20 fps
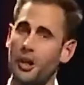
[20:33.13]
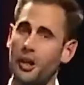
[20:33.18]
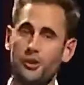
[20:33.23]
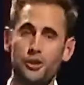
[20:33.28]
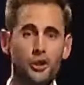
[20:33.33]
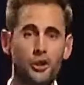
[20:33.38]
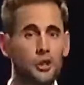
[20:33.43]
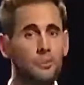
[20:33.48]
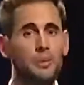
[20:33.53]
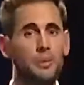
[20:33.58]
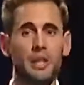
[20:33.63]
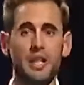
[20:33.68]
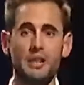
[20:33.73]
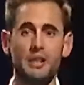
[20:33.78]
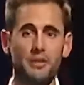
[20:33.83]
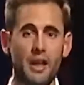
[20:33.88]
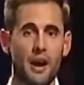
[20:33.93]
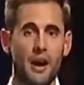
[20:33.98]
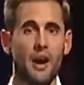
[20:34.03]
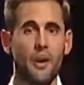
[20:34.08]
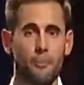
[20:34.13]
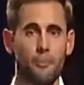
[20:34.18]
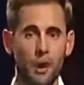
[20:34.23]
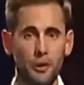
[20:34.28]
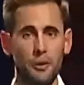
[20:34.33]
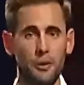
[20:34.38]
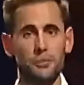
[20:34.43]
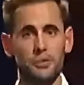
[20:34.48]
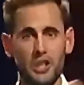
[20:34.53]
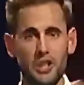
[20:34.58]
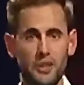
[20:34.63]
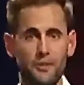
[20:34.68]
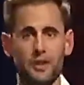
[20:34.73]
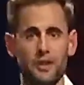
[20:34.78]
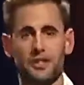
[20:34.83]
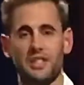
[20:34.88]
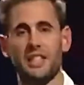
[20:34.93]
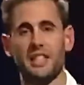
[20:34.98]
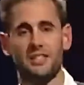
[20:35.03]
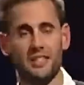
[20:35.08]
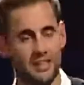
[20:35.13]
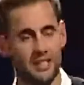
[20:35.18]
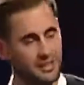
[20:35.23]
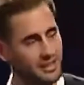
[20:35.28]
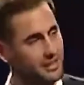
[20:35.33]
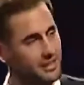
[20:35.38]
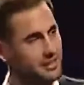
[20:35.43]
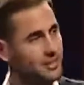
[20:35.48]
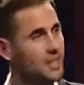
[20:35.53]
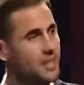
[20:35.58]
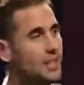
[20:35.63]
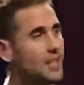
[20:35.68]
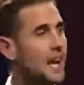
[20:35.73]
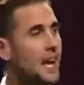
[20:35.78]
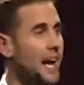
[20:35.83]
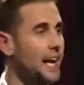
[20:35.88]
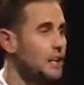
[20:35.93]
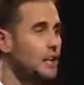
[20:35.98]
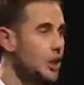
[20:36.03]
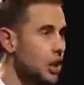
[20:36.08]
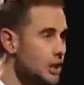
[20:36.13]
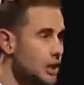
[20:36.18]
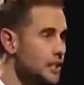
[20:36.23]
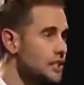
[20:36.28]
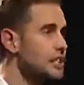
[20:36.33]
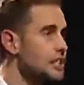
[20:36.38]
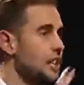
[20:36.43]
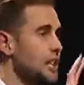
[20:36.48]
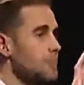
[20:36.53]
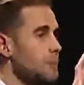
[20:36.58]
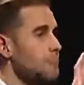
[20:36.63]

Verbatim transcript: I truly believe that. Proverbs three verse six says this, acknowledge